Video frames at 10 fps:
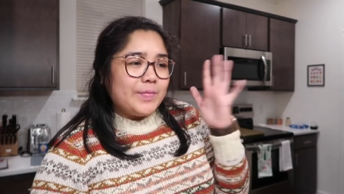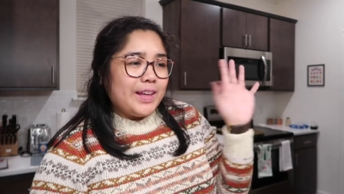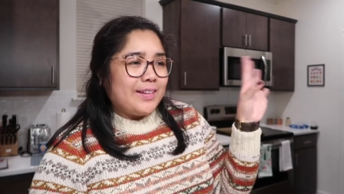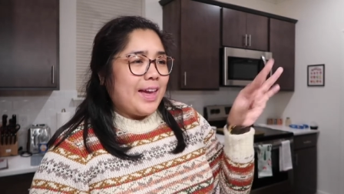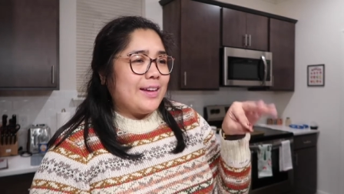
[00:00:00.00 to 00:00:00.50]

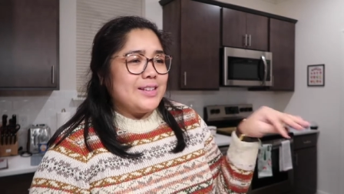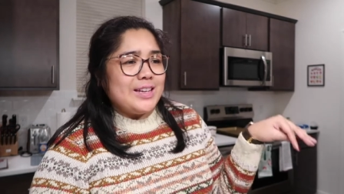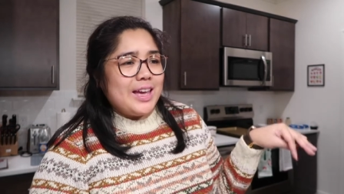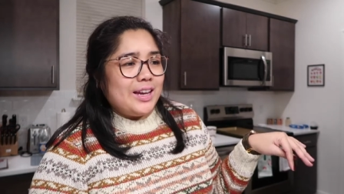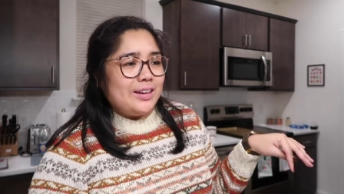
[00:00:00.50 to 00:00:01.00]
like candy
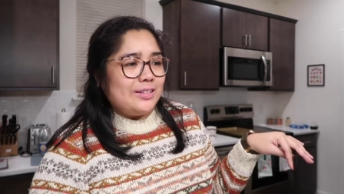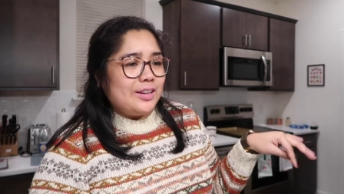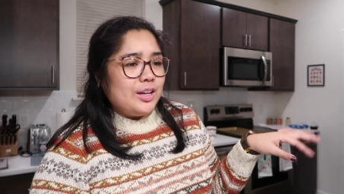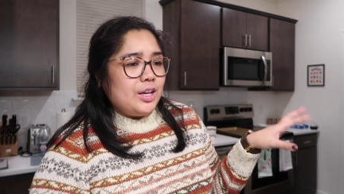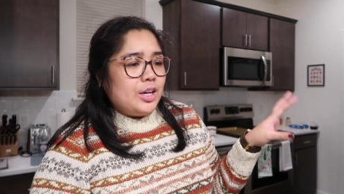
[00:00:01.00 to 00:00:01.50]

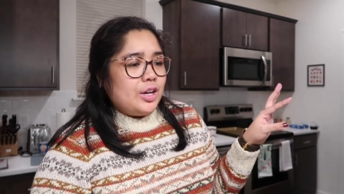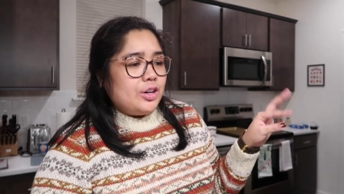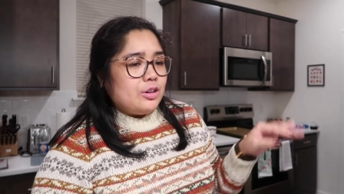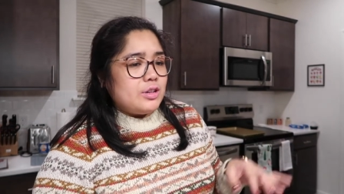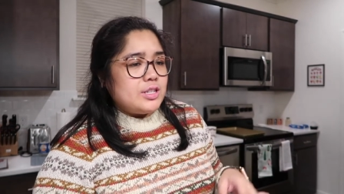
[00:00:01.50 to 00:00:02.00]
cane
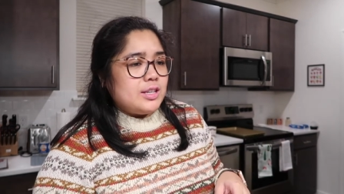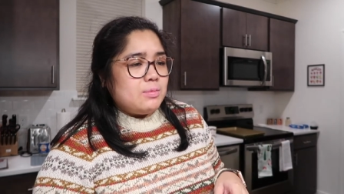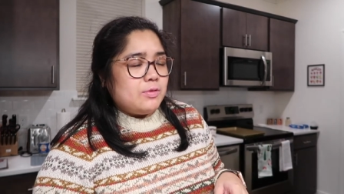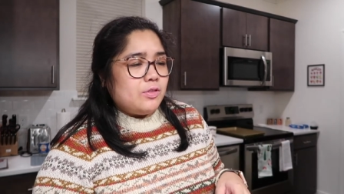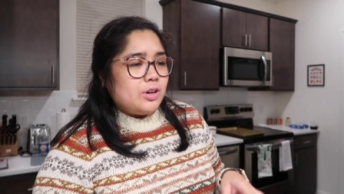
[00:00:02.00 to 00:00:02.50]
green tea
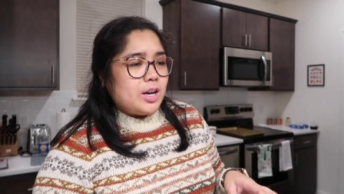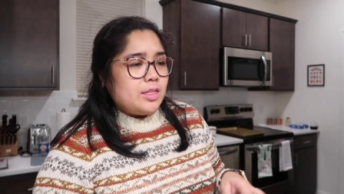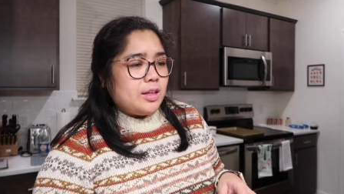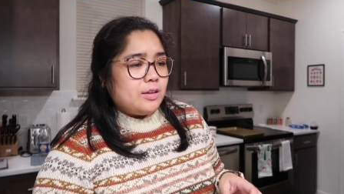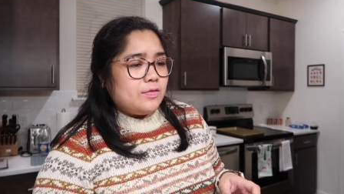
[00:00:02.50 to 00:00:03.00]
before, I
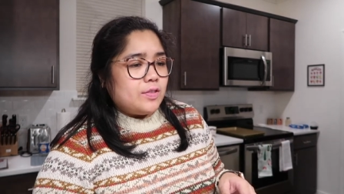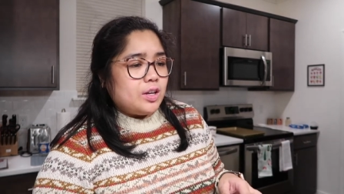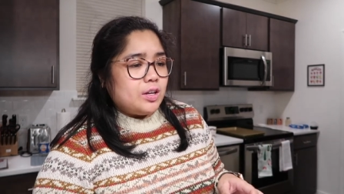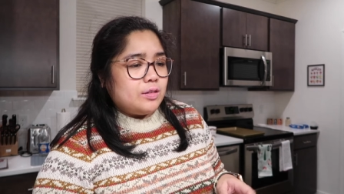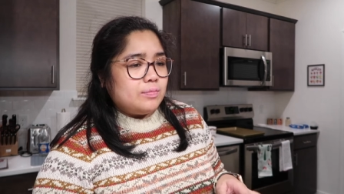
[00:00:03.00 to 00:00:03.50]
think
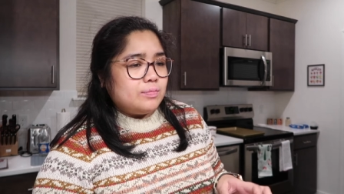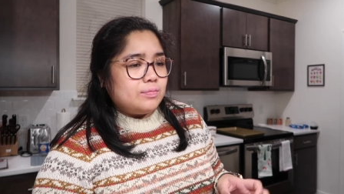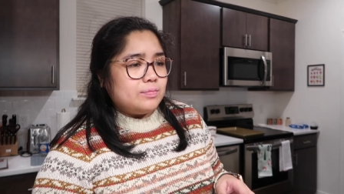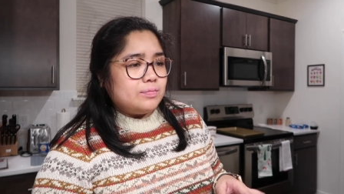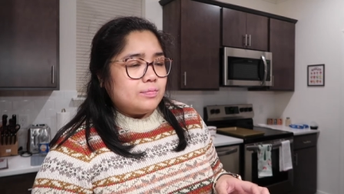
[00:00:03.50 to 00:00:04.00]

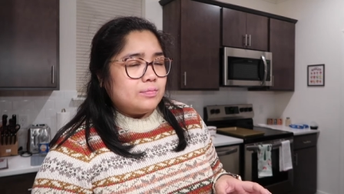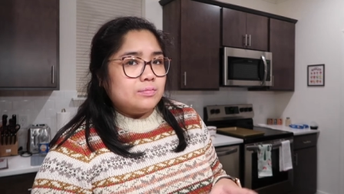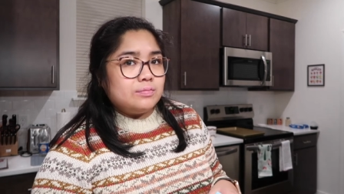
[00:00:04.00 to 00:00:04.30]
from,